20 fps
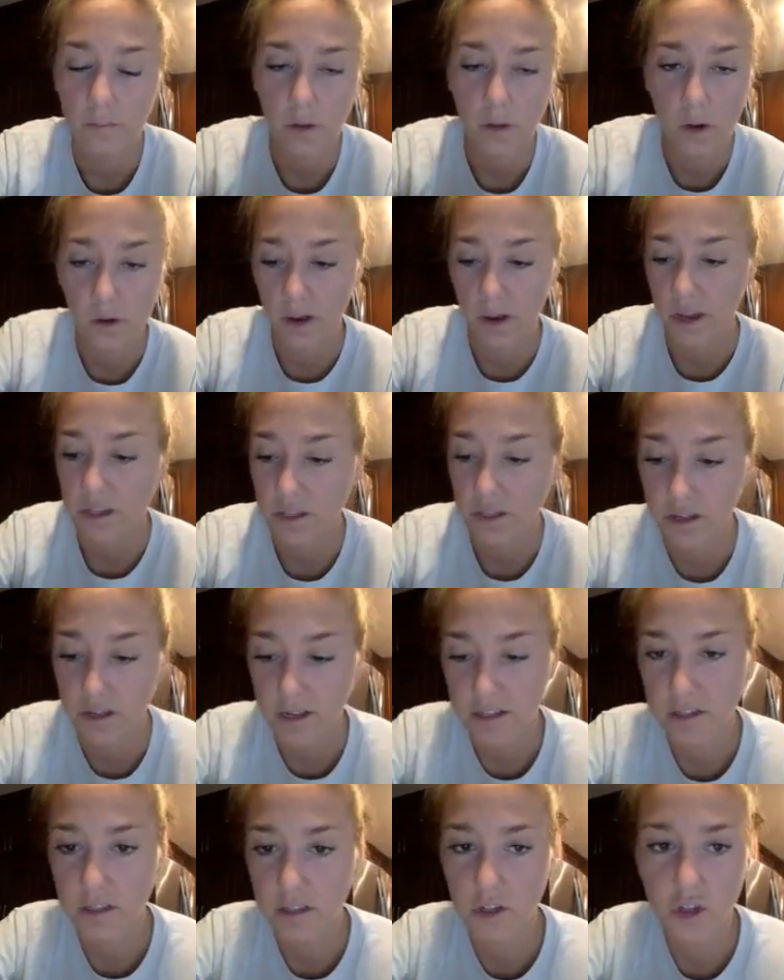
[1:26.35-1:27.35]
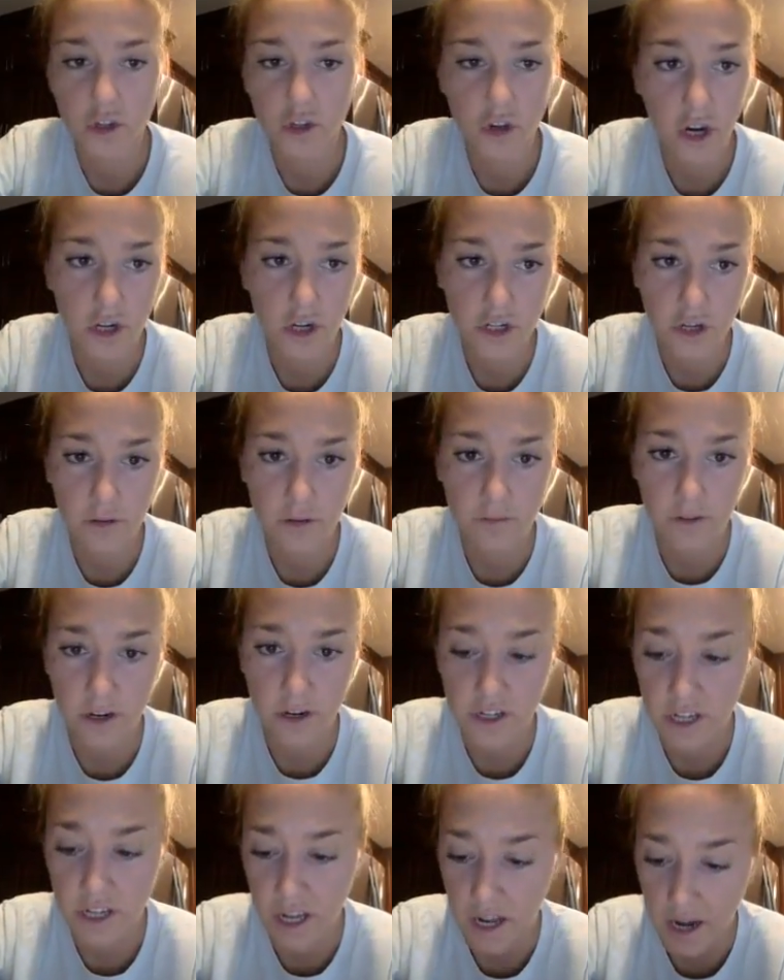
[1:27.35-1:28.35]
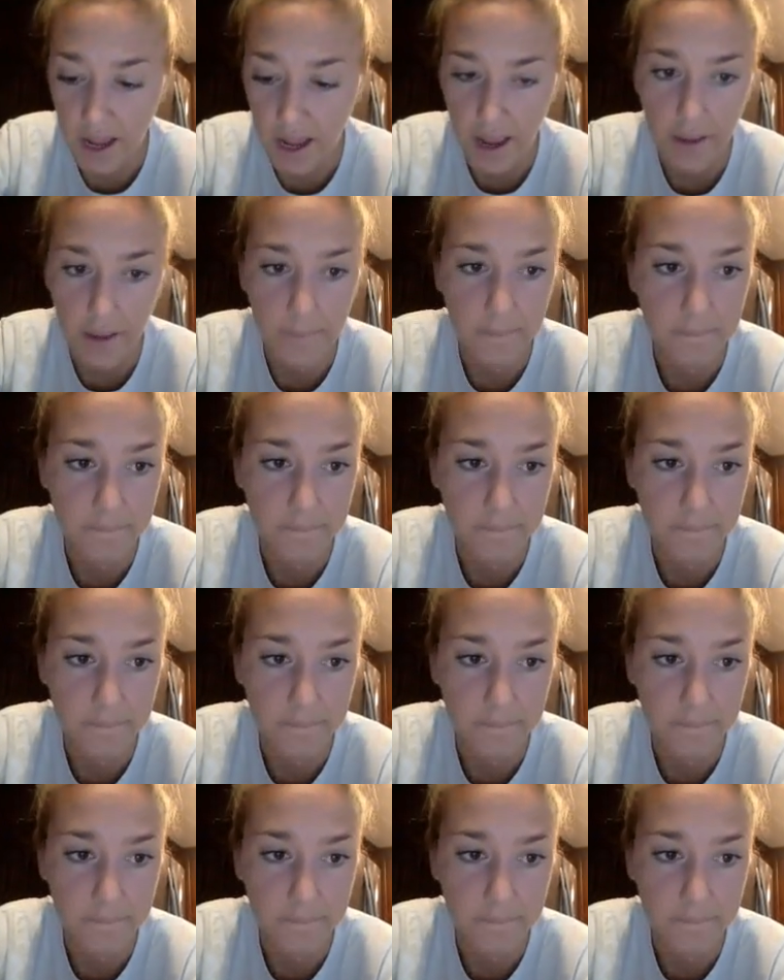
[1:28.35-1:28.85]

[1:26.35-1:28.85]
Okay, so that's the structure for DNA.